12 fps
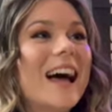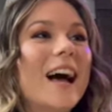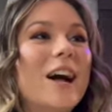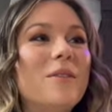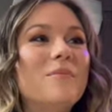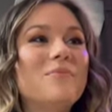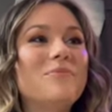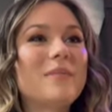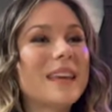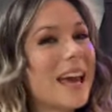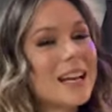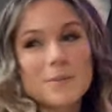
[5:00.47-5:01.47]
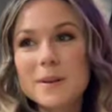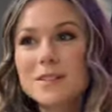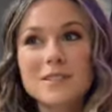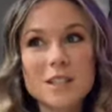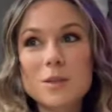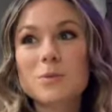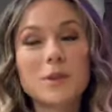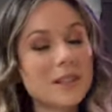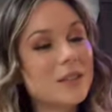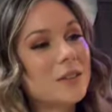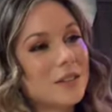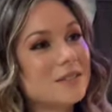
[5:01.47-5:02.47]
But yeah, it's
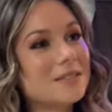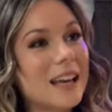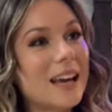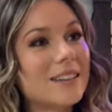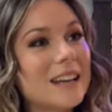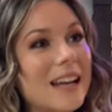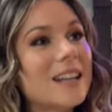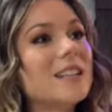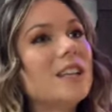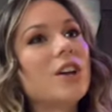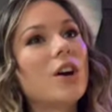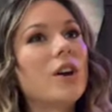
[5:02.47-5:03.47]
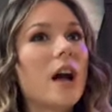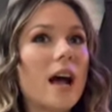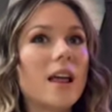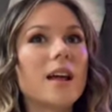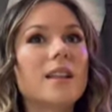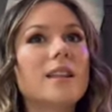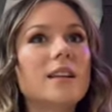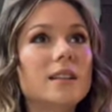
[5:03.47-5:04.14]
really good, yeah. And it, you know, I think